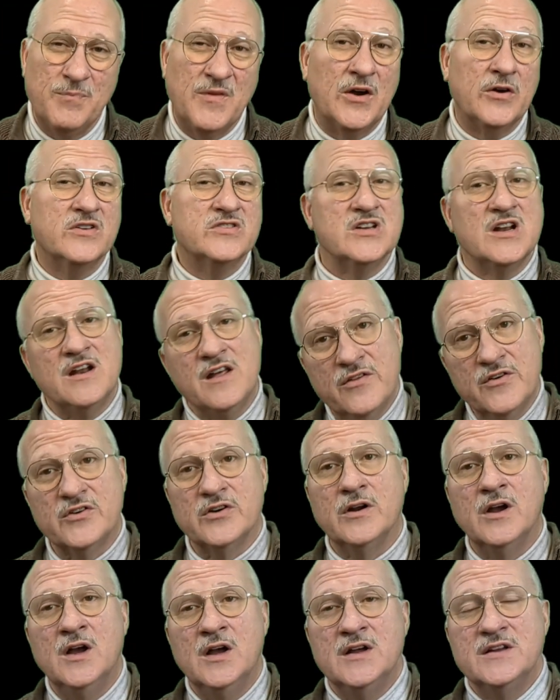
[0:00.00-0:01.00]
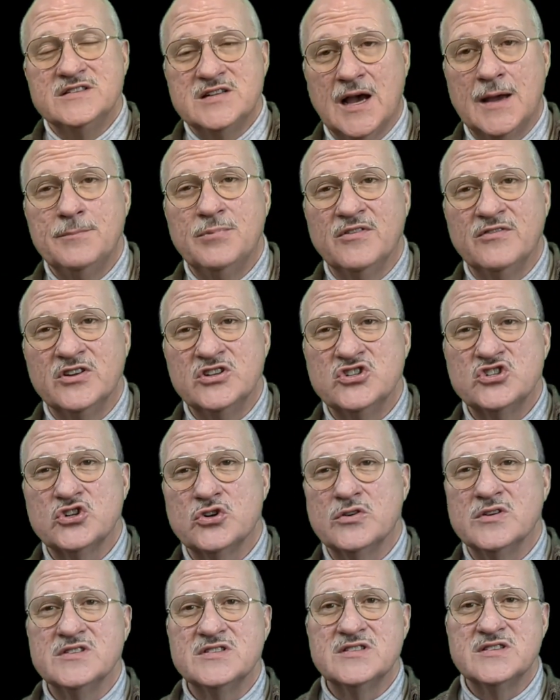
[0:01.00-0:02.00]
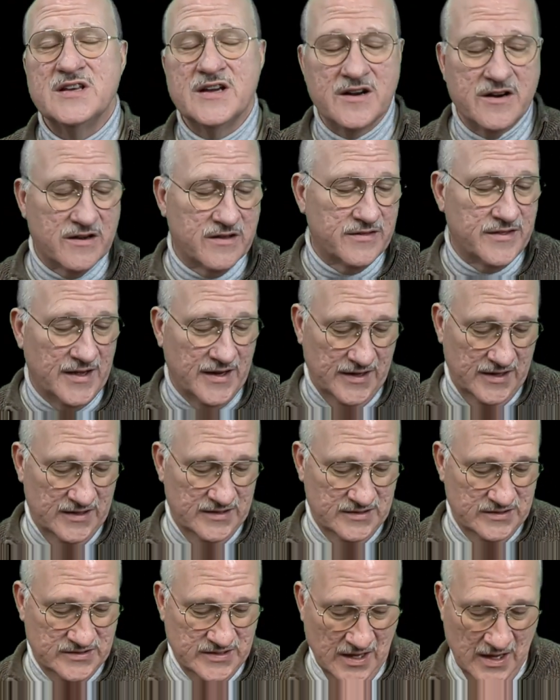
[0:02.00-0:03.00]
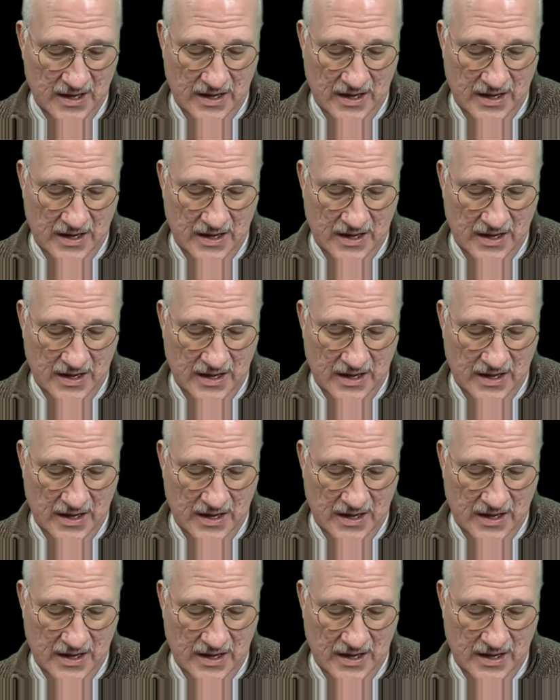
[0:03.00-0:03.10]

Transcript: There is another type of insurance there that is